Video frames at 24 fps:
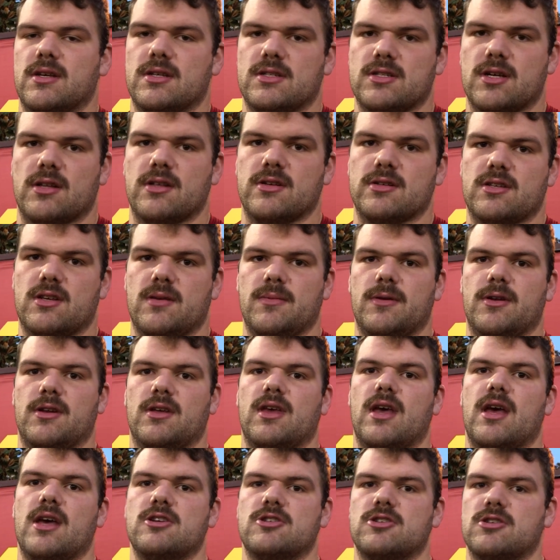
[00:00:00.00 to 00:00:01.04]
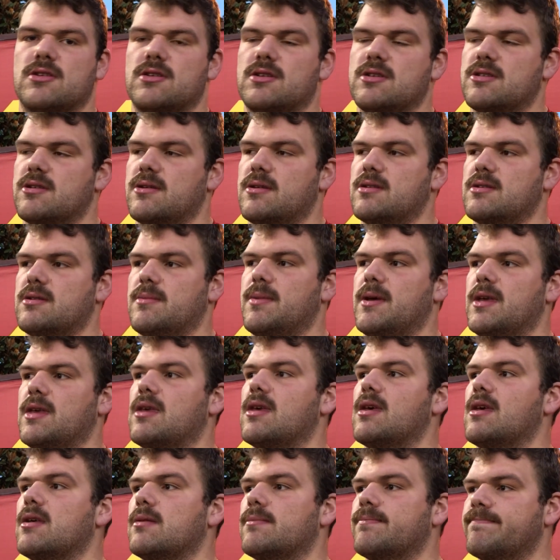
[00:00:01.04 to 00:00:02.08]
each other's communication is a big
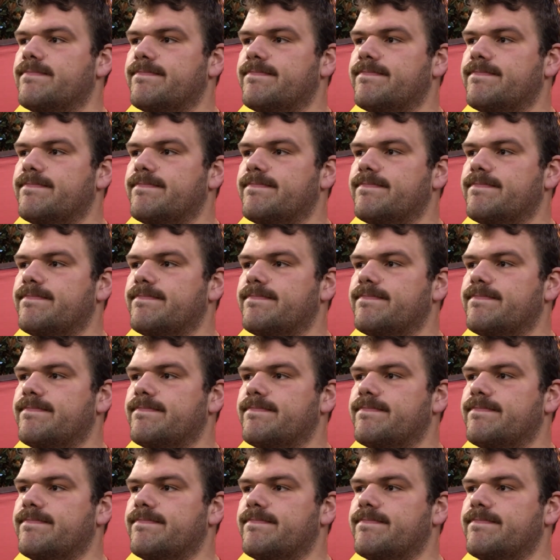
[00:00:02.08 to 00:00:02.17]
key.